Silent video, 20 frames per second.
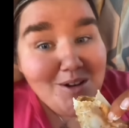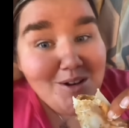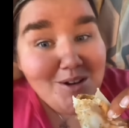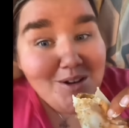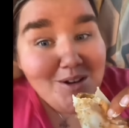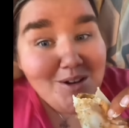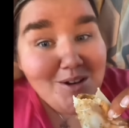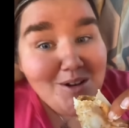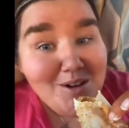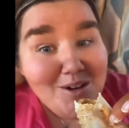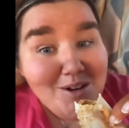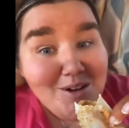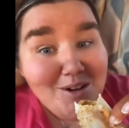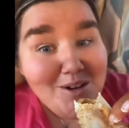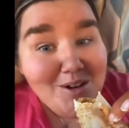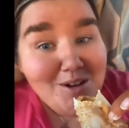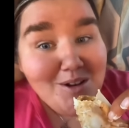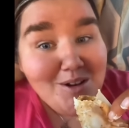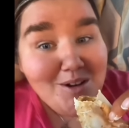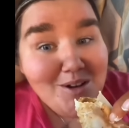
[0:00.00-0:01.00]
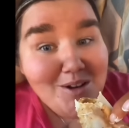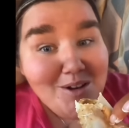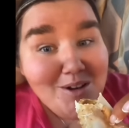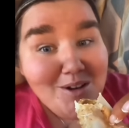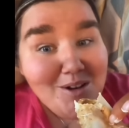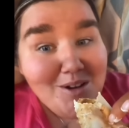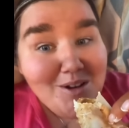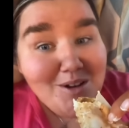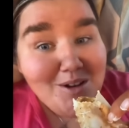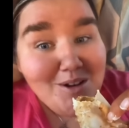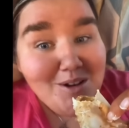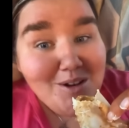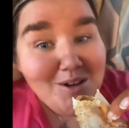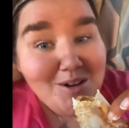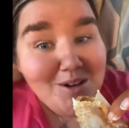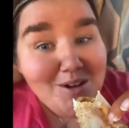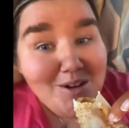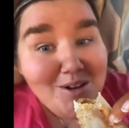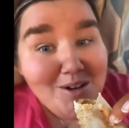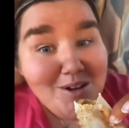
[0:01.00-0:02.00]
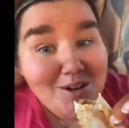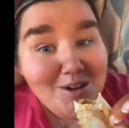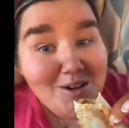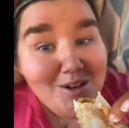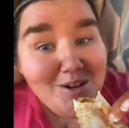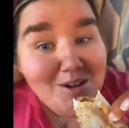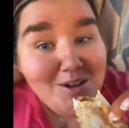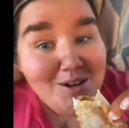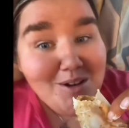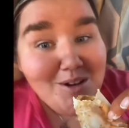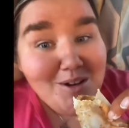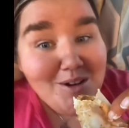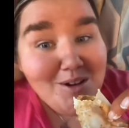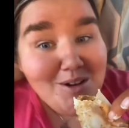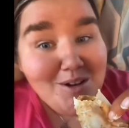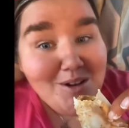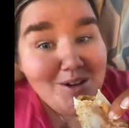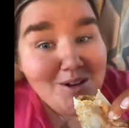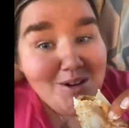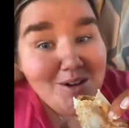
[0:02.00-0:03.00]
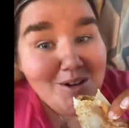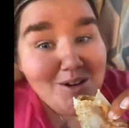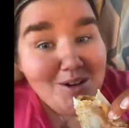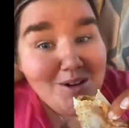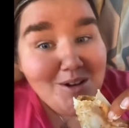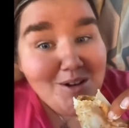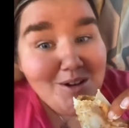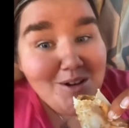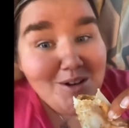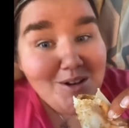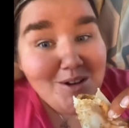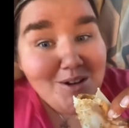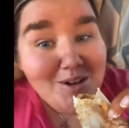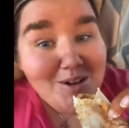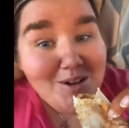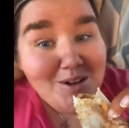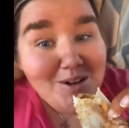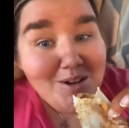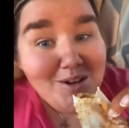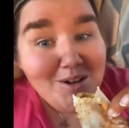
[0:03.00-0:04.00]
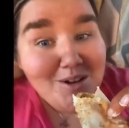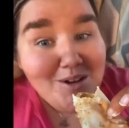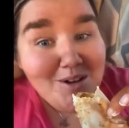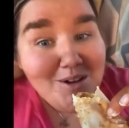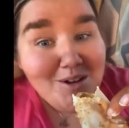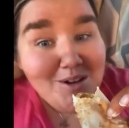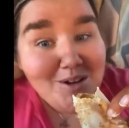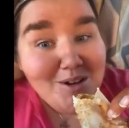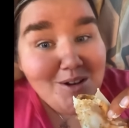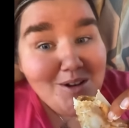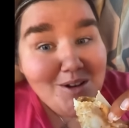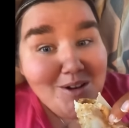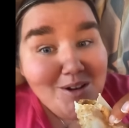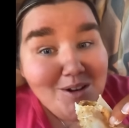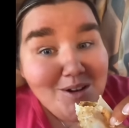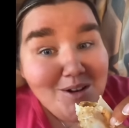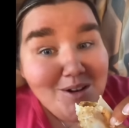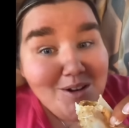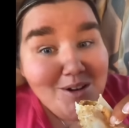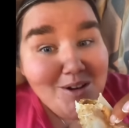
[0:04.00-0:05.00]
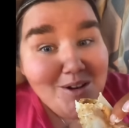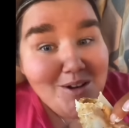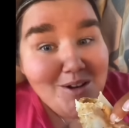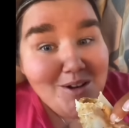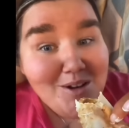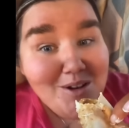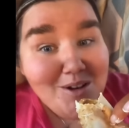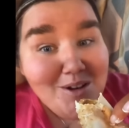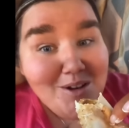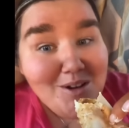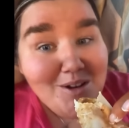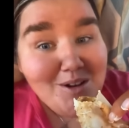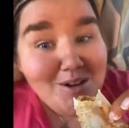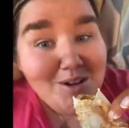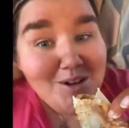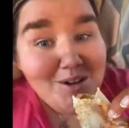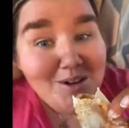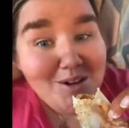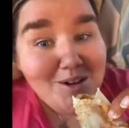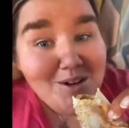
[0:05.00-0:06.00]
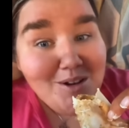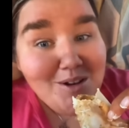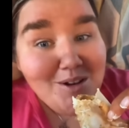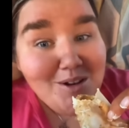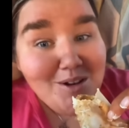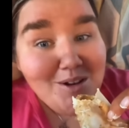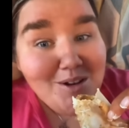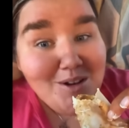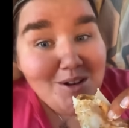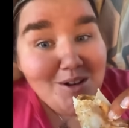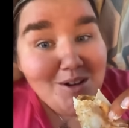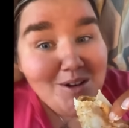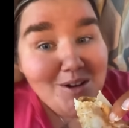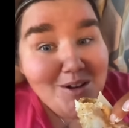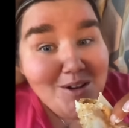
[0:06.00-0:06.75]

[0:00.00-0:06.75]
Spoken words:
(silent)